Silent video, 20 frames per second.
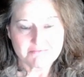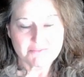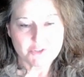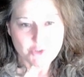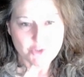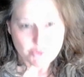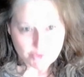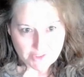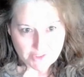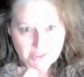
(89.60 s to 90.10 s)

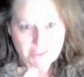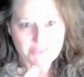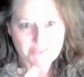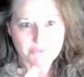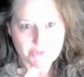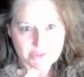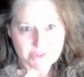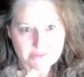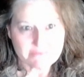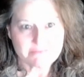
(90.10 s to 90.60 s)
you
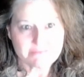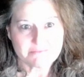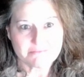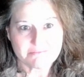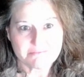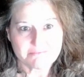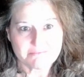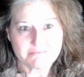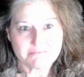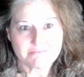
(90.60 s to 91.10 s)
delivered.
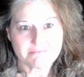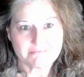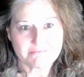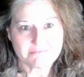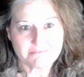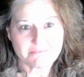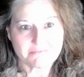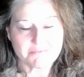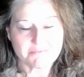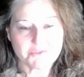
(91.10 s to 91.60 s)

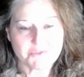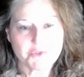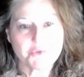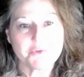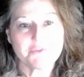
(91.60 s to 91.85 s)
You